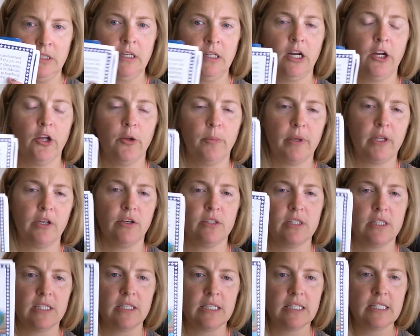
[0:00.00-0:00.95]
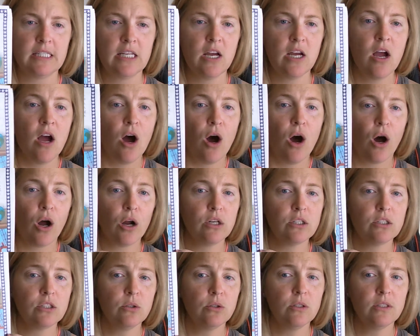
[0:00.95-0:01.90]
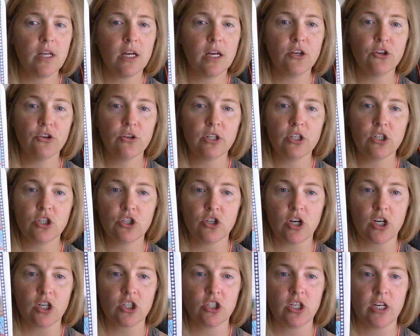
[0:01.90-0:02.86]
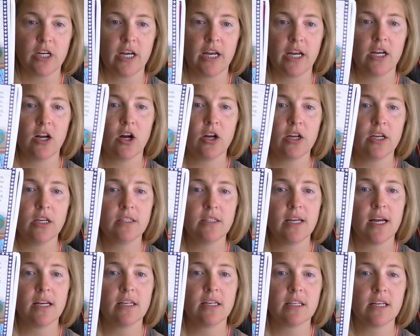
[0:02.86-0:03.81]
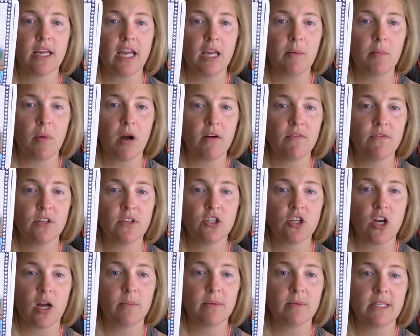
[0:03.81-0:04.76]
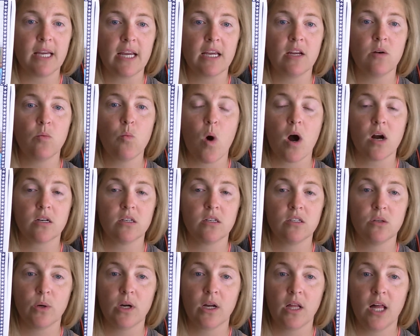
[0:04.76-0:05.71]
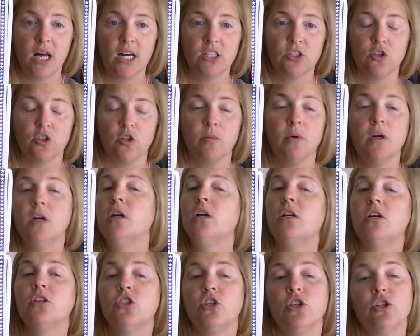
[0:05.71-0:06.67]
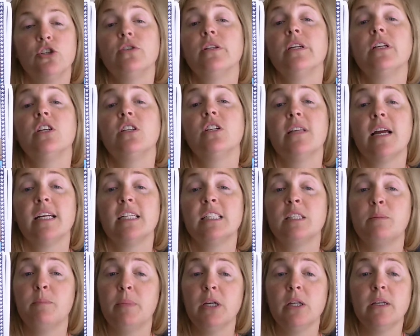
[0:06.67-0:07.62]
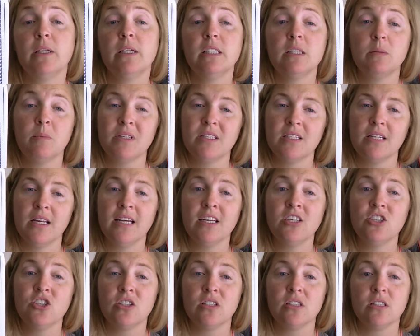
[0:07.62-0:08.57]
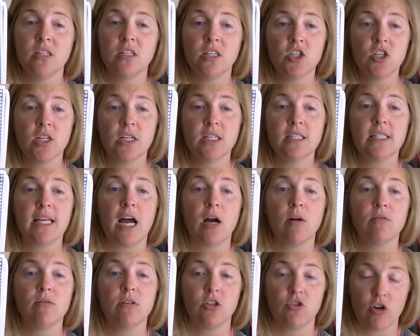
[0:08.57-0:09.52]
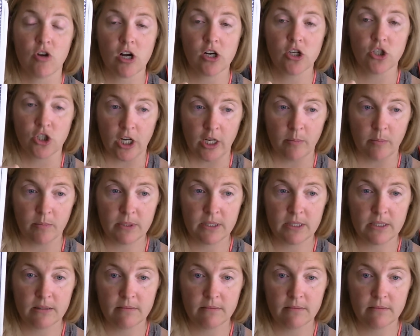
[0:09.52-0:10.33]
Maybe you can see this. Our school's under construction. An architect came off the job site and walked into our classroom. She usually designs buildings, but today she's teaching us how to draw shapes.